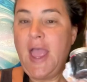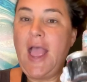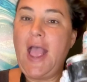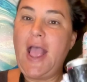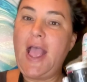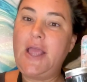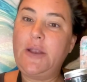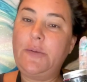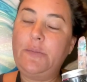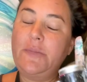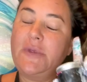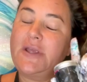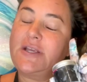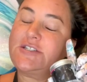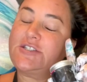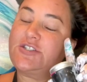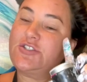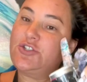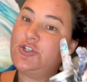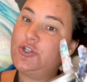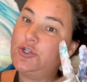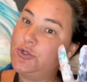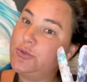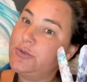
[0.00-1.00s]
and mix
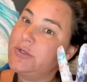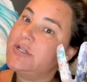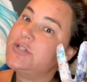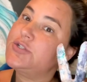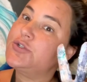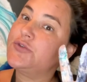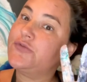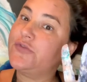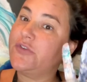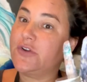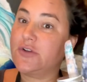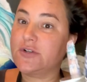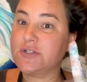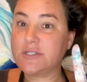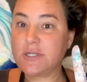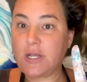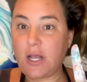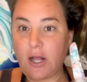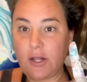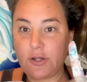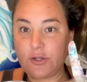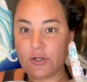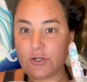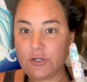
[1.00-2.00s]
two interference
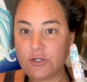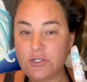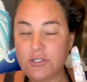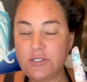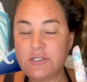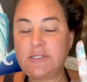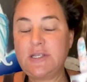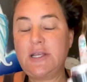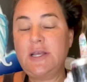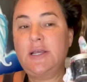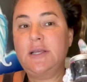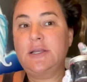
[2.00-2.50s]
colors,